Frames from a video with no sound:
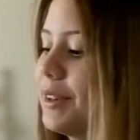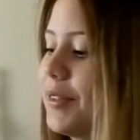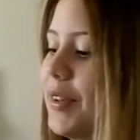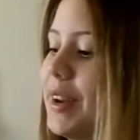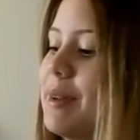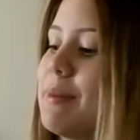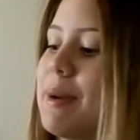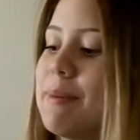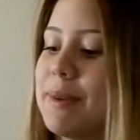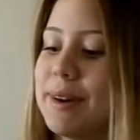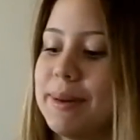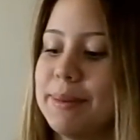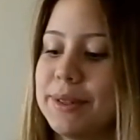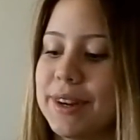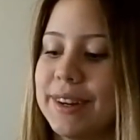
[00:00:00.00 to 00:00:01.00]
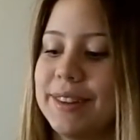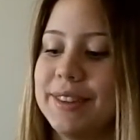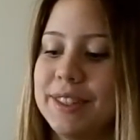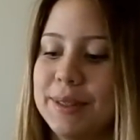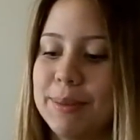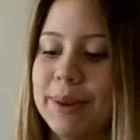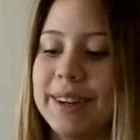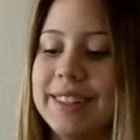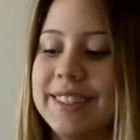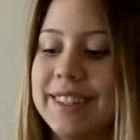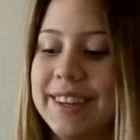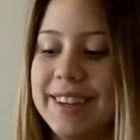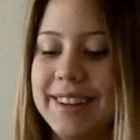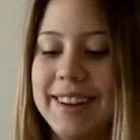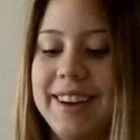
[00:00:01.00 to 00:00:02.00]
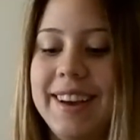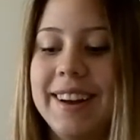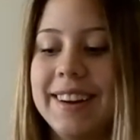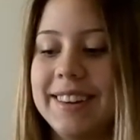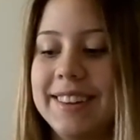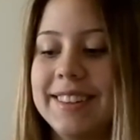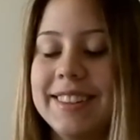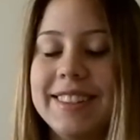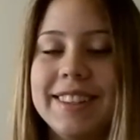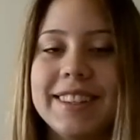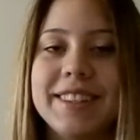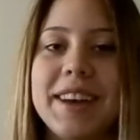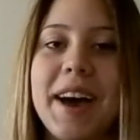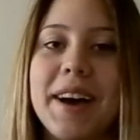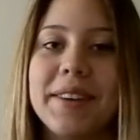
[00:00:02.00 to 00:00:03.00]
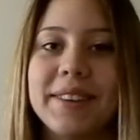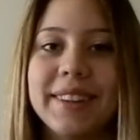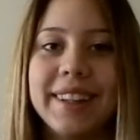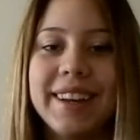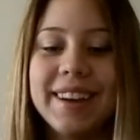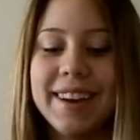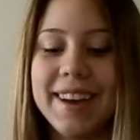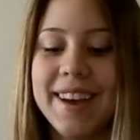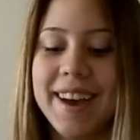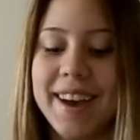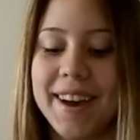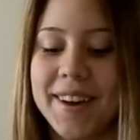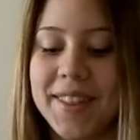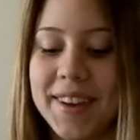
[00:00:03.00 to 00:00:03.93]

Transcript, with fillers: funny. My mom tried on this bracelet and I didn't see the tag really. And